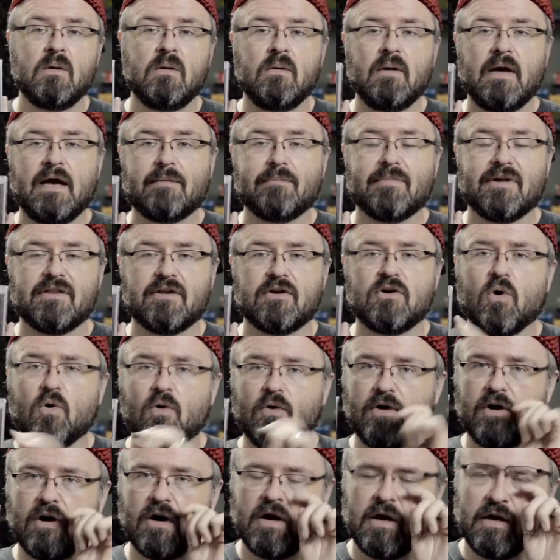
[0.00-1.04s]
and by the
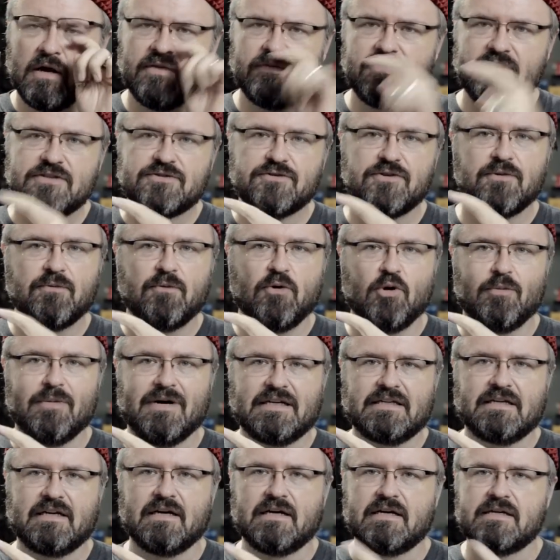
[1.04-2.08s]
core, these are the
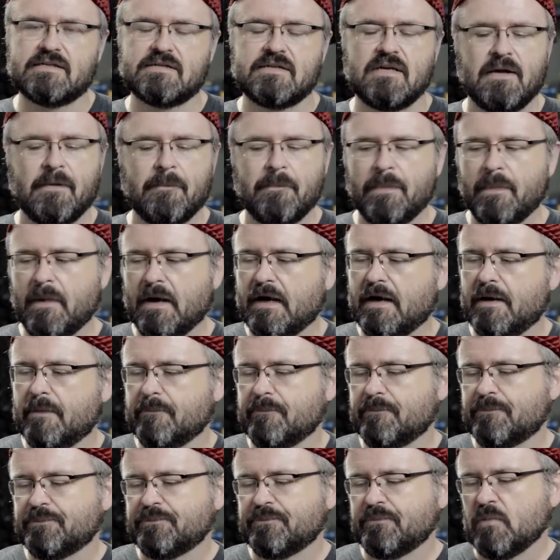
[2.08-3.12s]
robot guys.
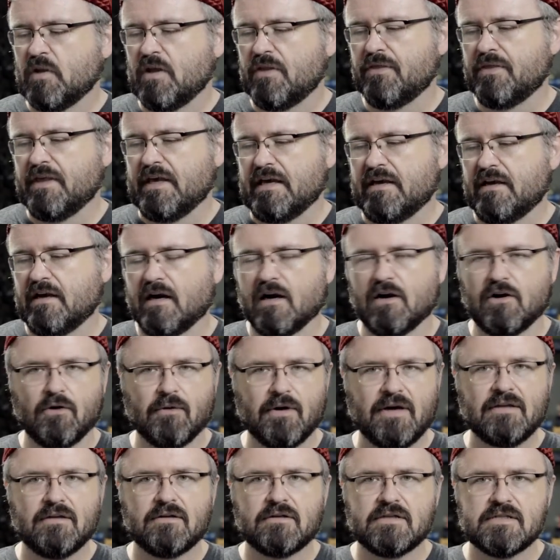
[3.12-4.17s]
Um, they are
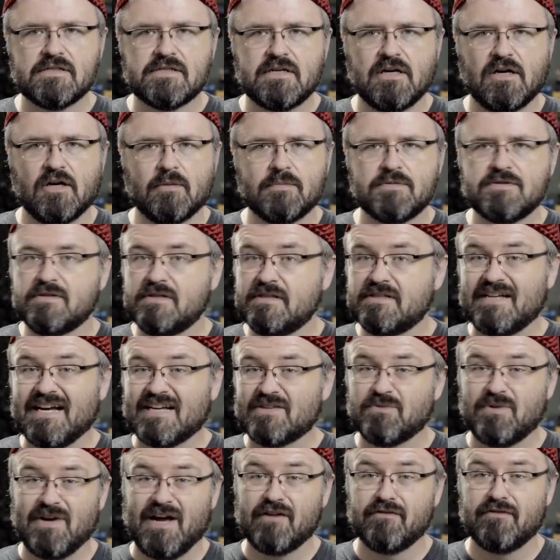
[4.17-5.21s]
great looking sculpts. These guys
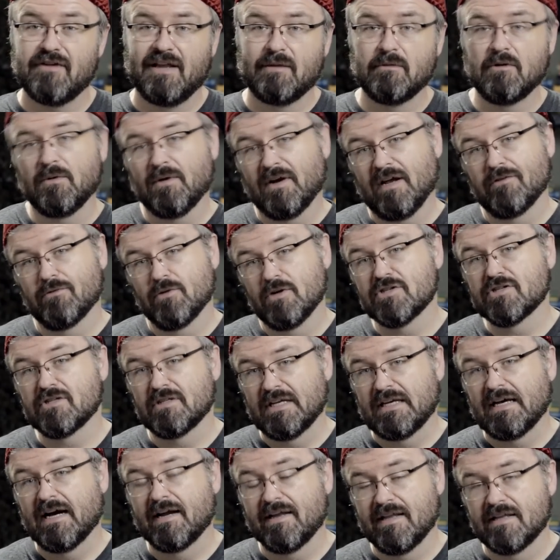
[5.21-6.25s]
were not available when I
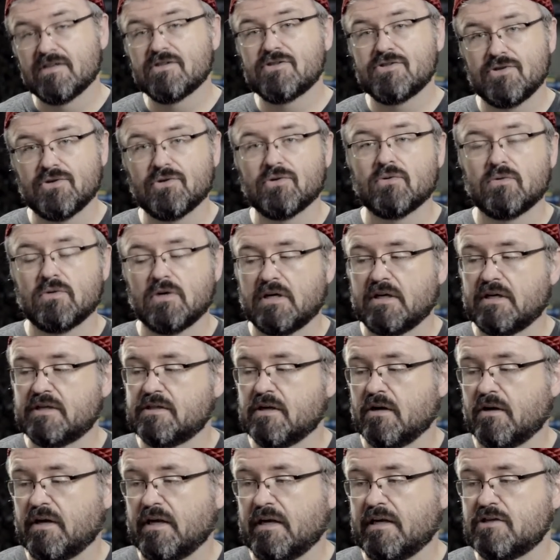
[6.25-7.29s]
originally got into uh,
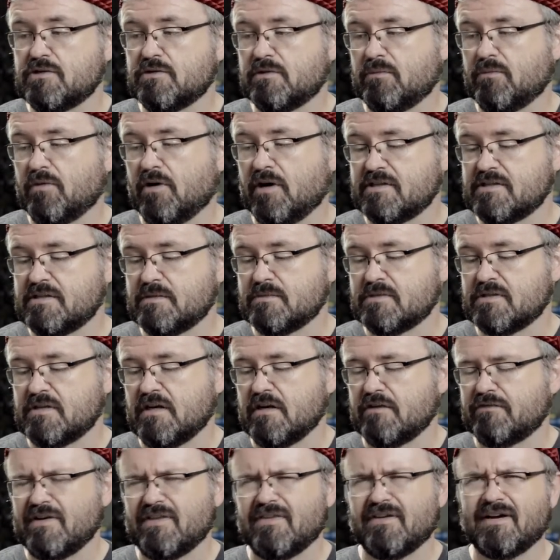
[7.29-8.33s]
Dark Age and bought some
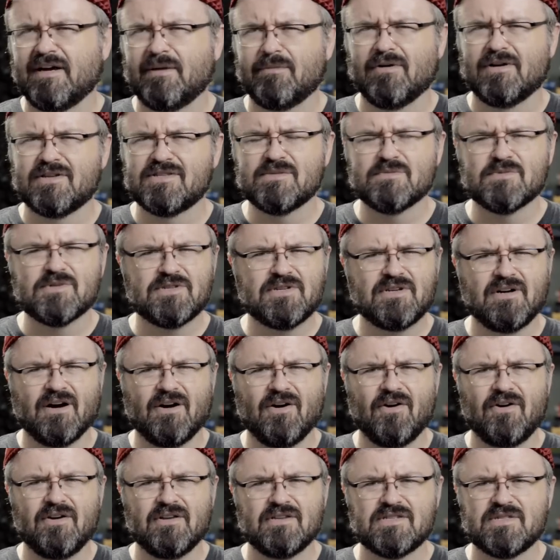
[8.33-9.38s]
stuff. I think I bought some
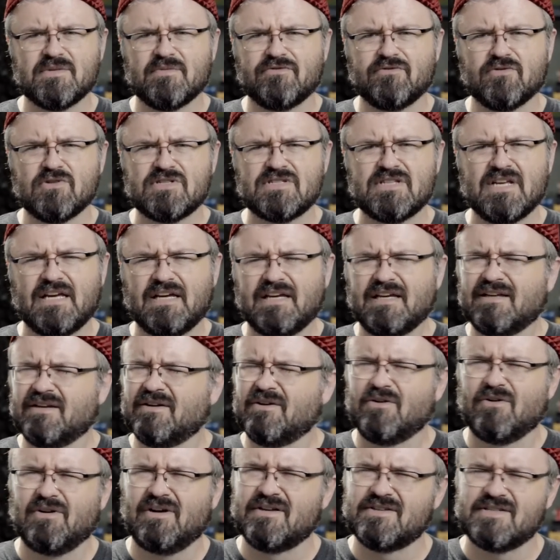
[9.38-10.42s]
Skarrd and some Forsaken
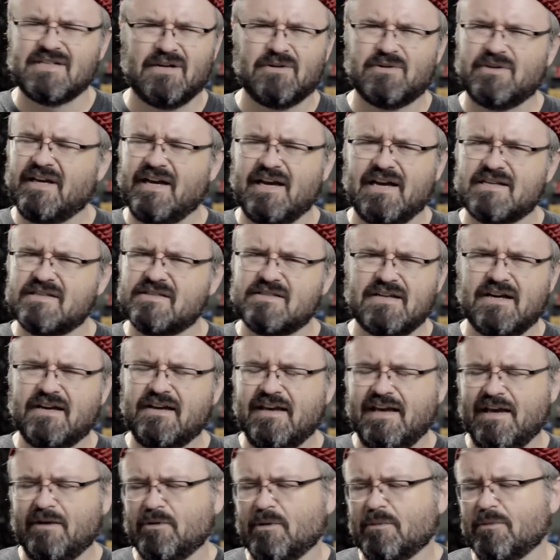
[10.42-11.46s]
or else Outcasts. I
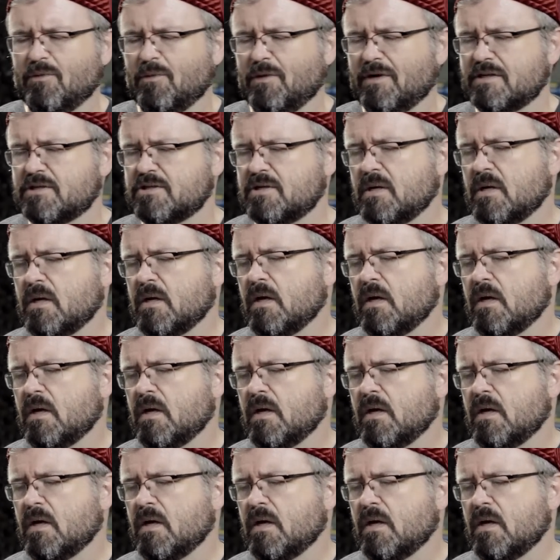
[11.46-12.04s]
can't remember which.